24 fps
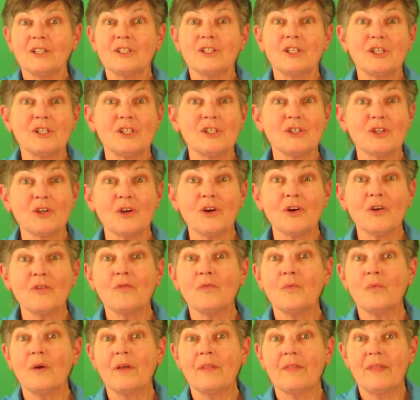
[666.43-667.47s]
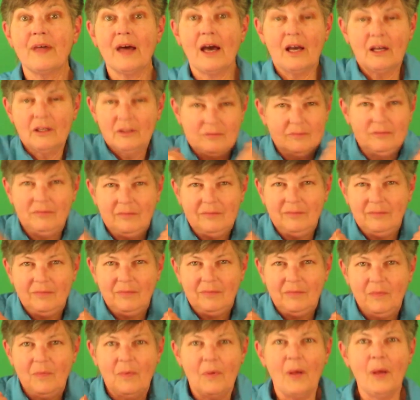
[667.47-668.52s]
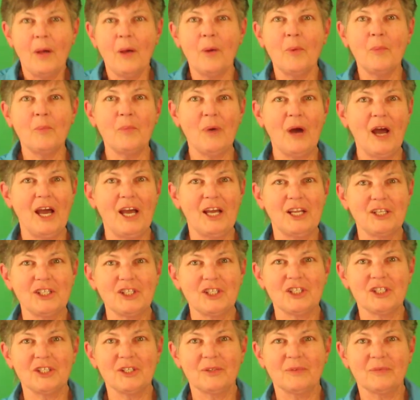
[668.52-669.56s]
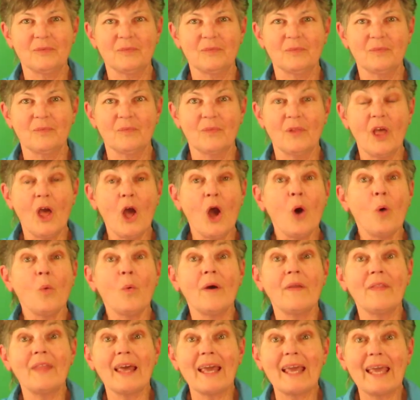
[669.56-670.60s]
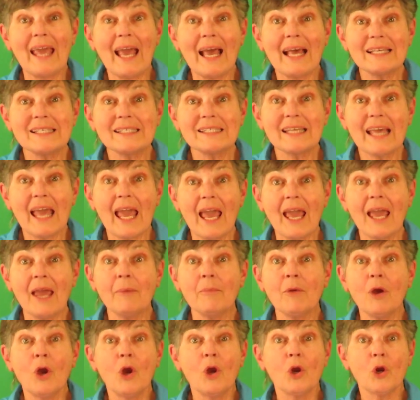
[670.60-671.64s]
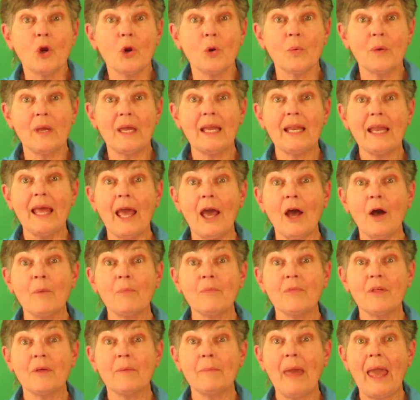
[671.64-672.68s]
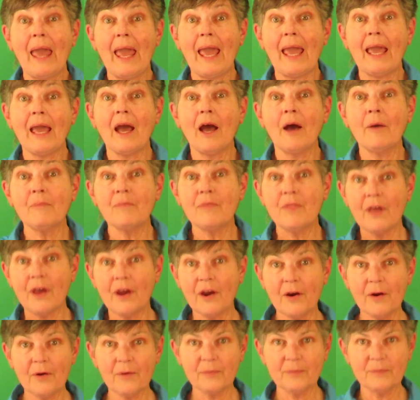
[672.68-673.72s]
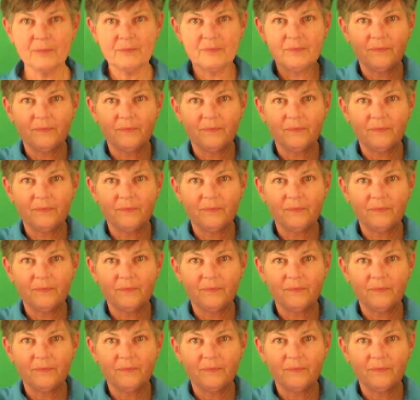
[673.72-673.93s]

to serve with the punch. When the guests came, Corrine helped them hang up their.